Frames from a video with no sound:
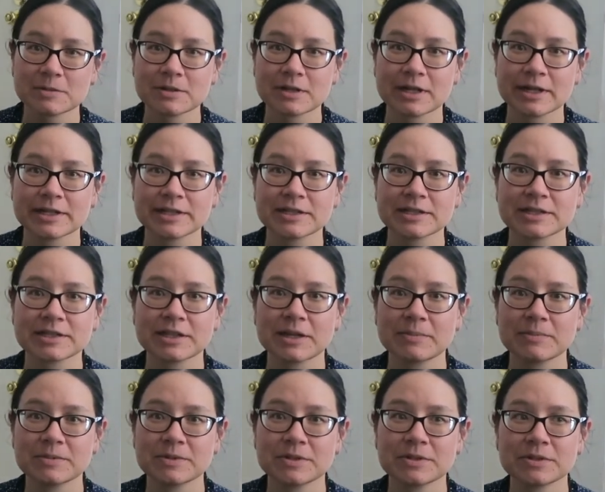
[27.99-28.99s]
I
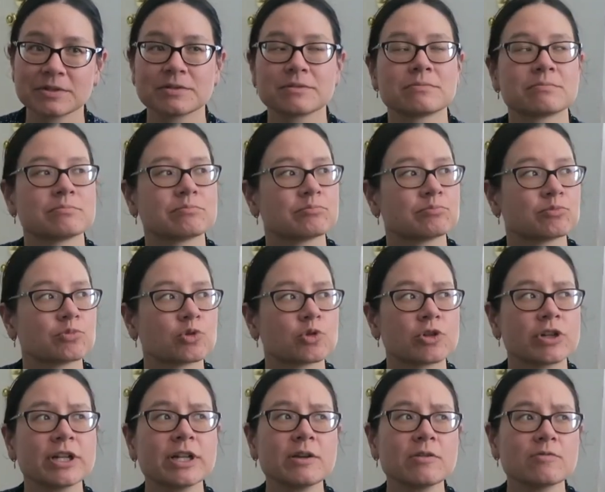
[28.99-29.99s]
slept
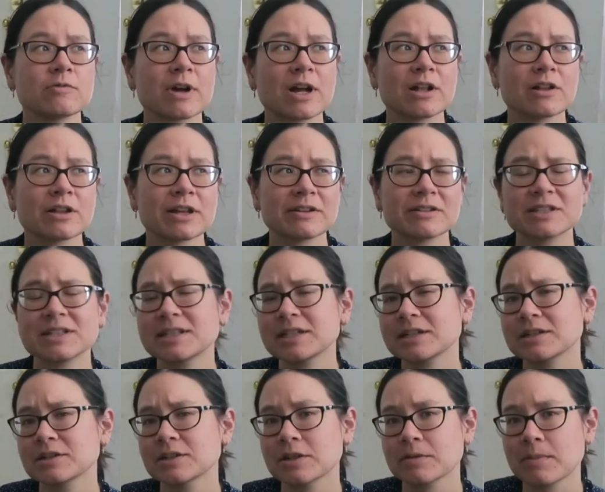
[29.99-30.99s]
pretty well, I would say,
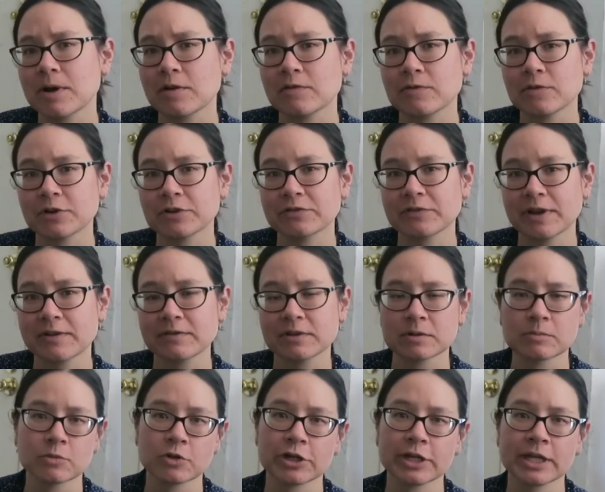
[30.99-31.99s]
until about four or five in the
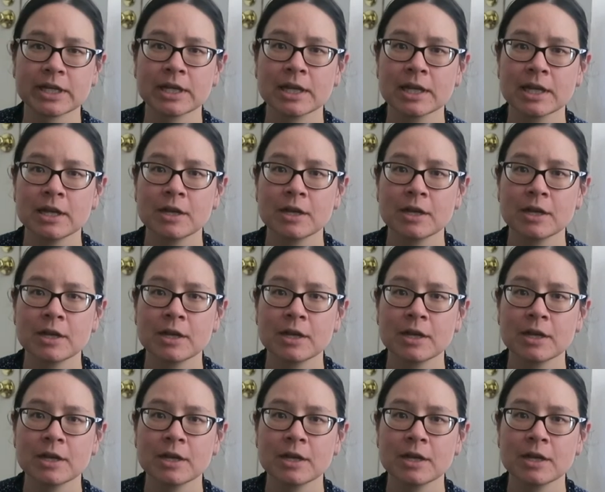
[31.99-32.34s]
morning.